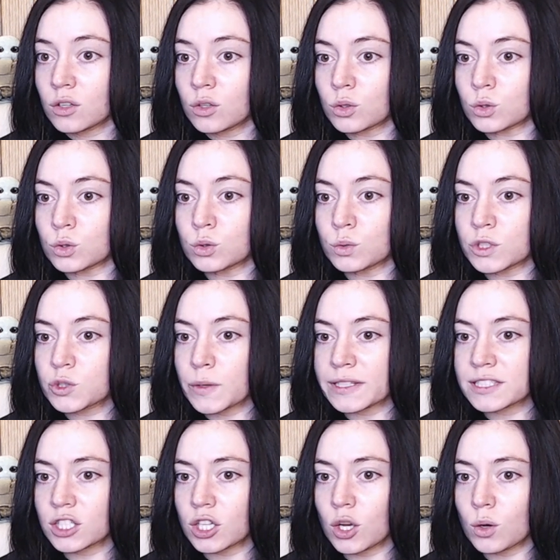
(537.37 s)
Oh, which way is it
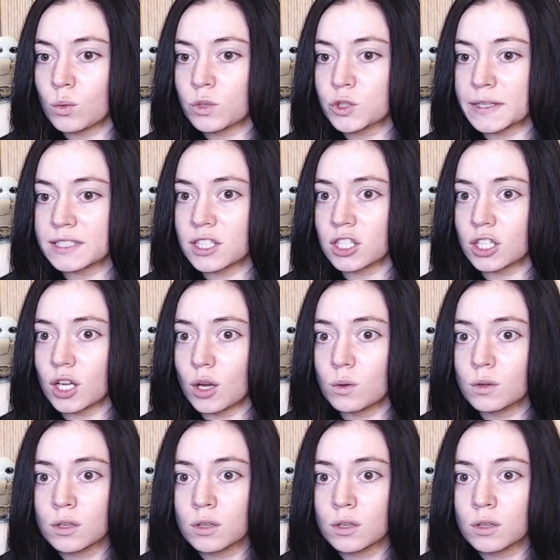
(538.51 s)
gonna go? Which way is it gonna go?